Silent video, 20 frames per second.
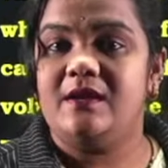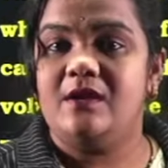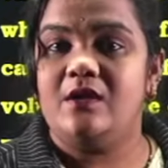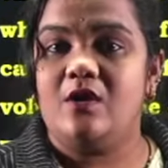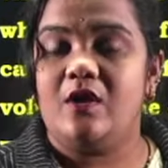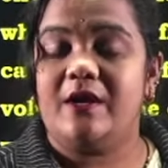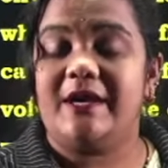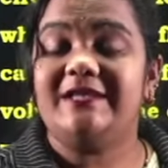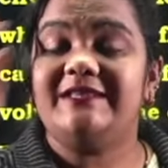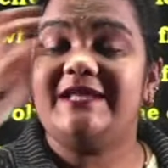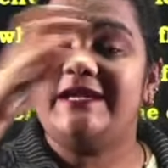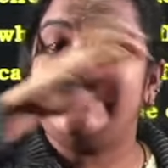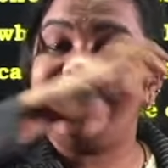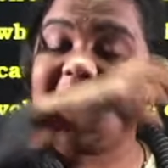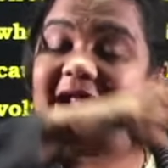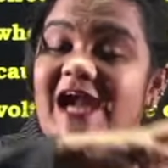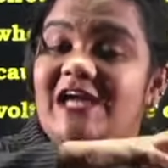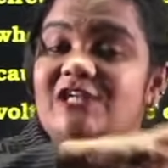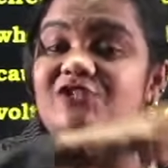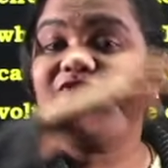okay, the
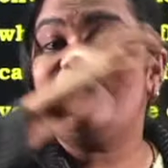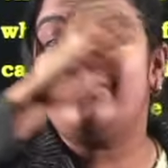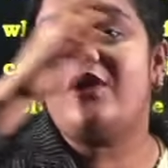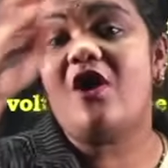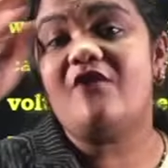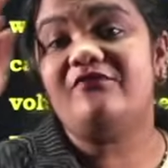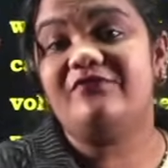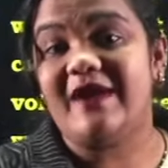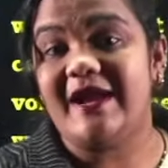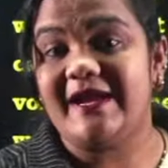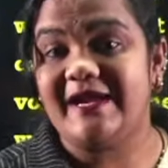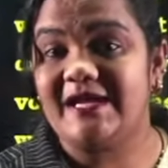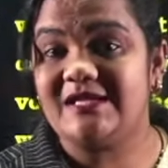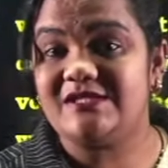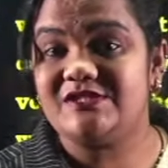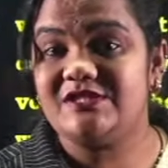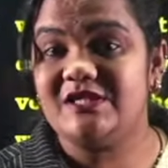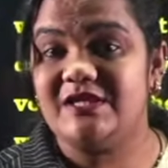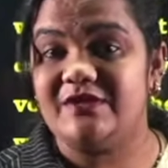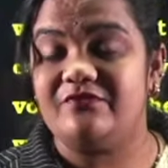transfer of
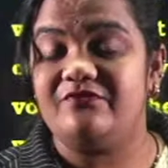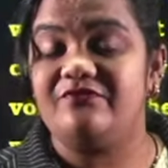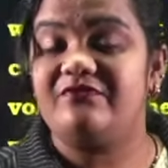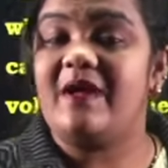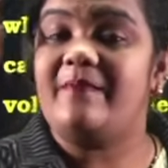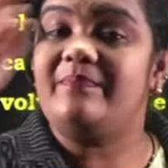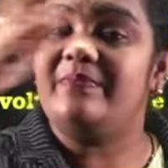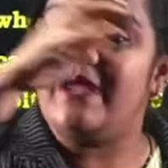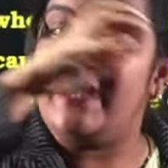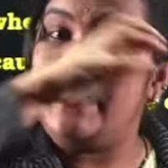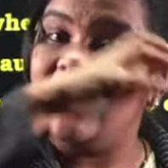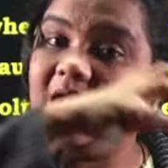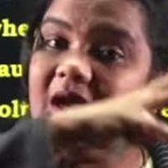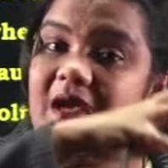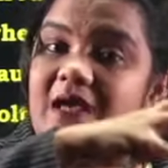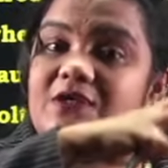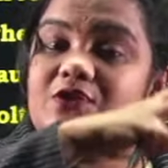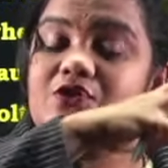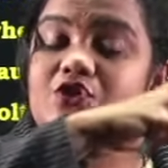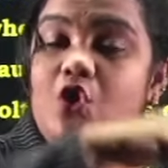energy from the
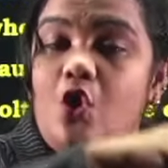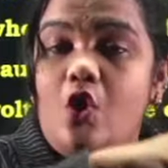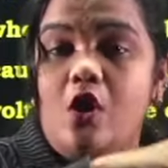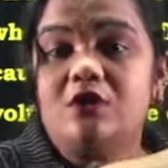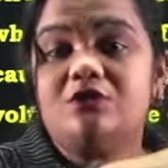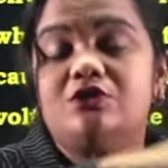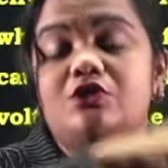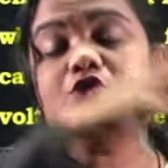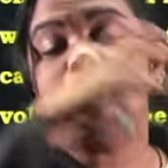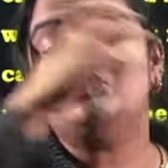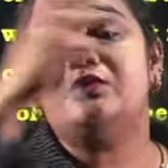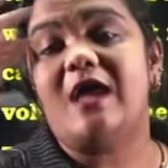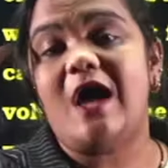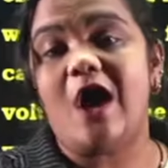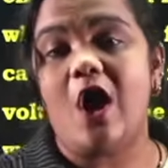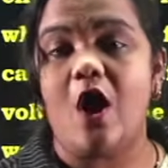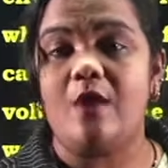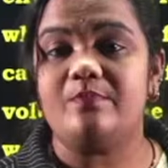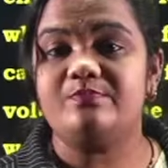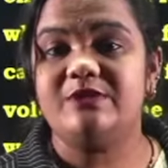source to the
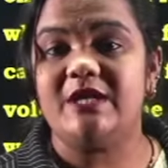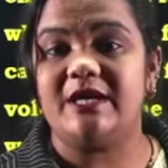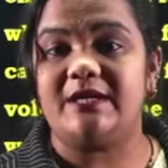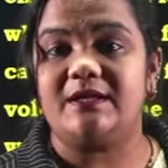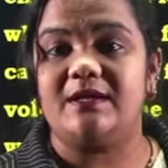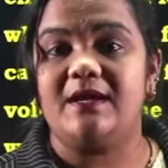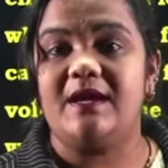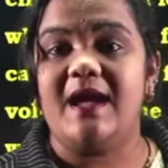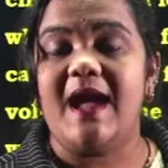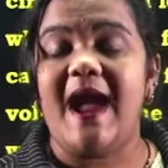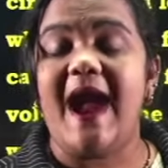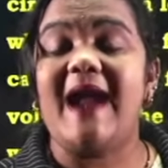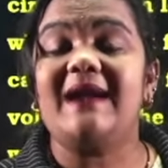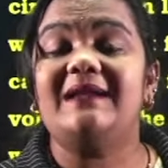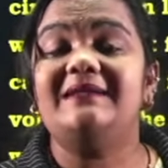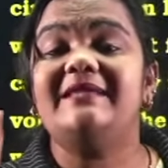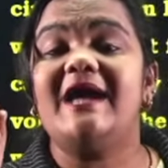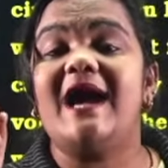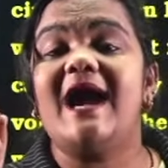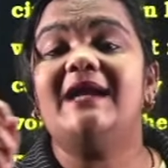object, and
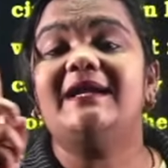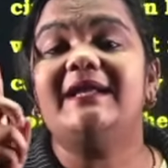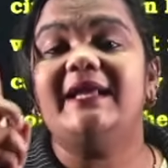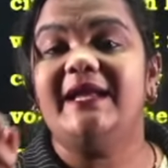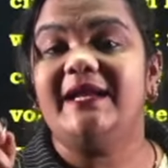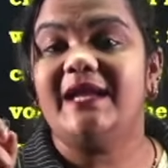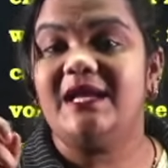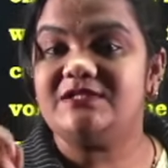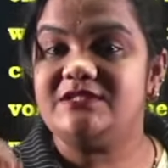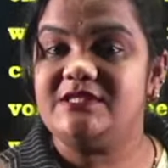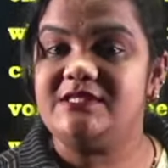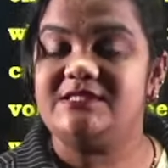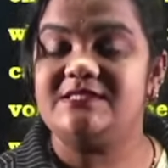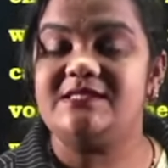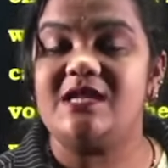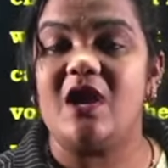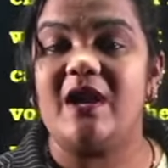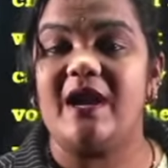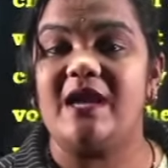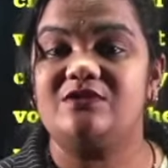that energy is
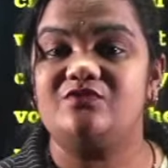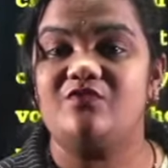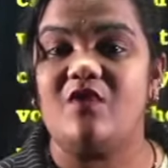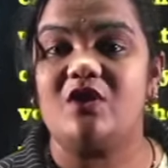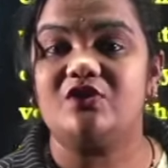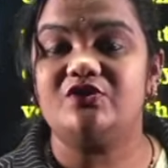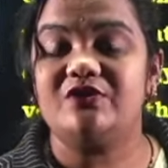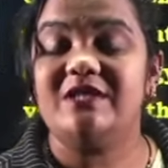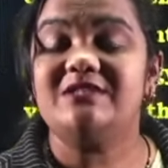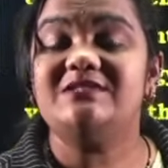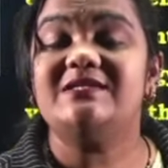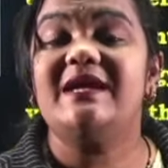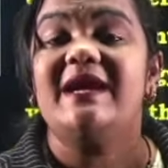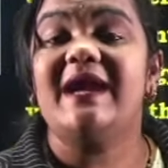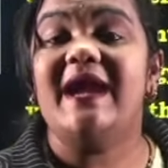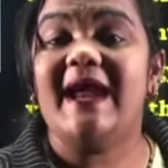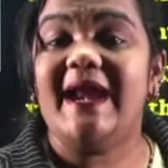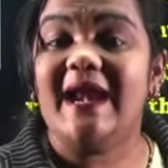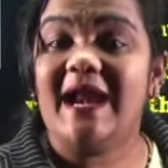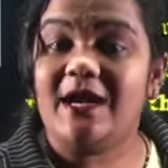known as what, friends?
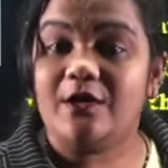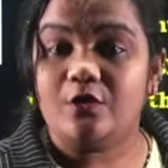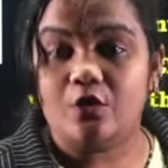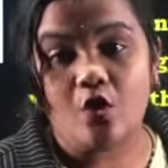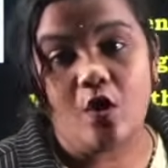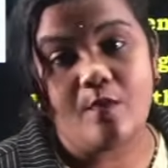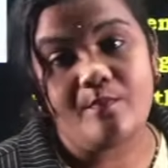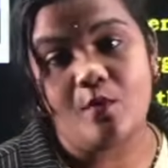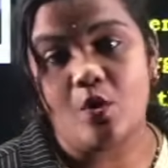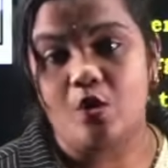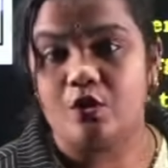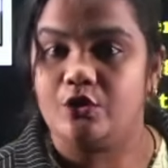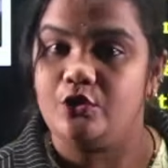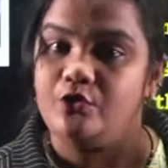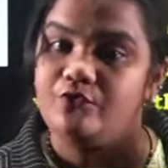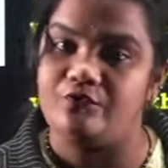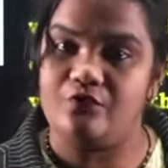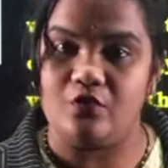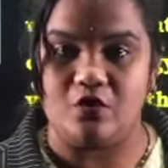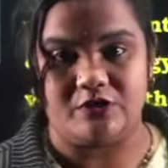Electromotive
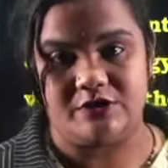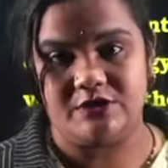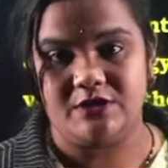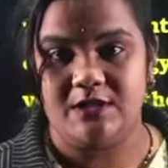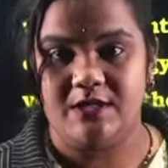force.